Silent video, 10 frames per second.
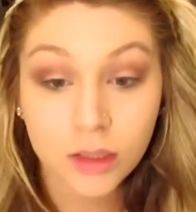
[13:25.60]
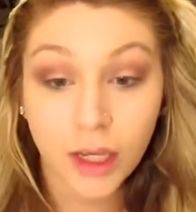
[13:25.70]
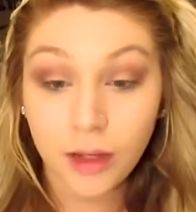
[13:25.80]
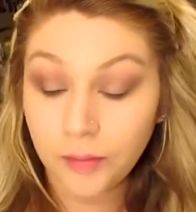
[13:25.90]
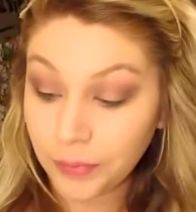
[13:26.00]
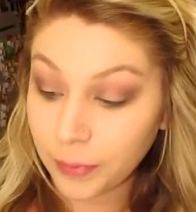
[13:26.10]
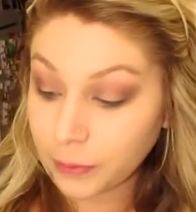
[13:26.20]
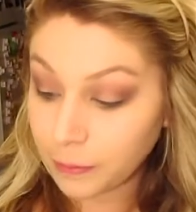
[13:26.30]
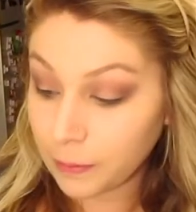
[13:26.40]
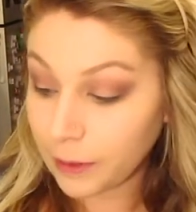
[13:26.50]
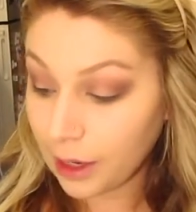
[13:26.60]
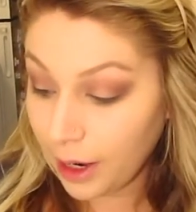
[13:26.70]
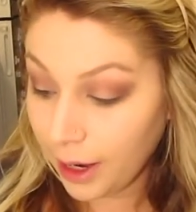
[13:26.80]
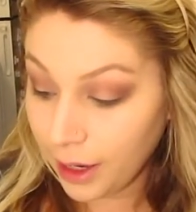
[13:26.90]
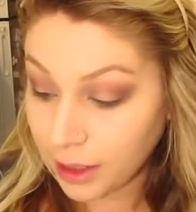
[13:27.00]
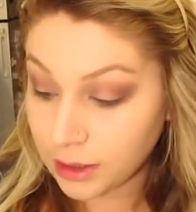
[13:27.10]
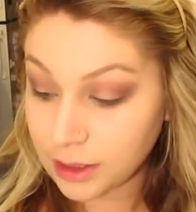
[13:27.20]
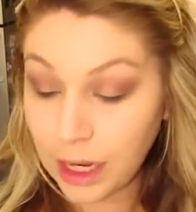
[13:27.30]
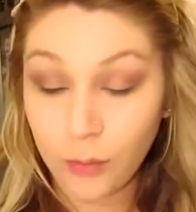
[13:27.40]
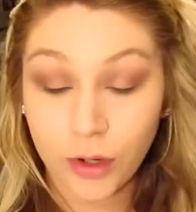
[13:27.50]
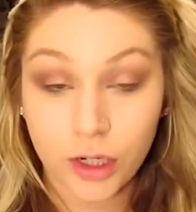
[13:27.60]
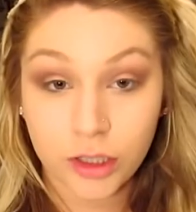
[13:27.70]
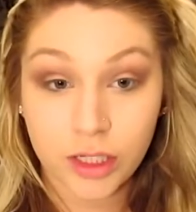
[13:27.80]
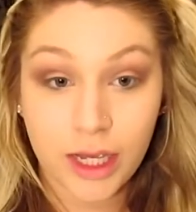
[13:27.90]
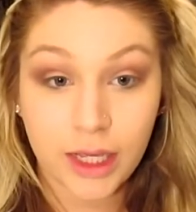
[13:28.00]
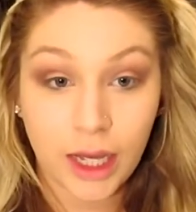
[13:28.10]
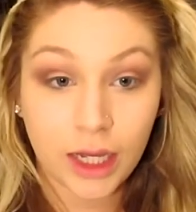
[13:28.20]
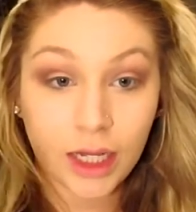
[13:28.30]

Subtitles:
Okay, and now we're going to take a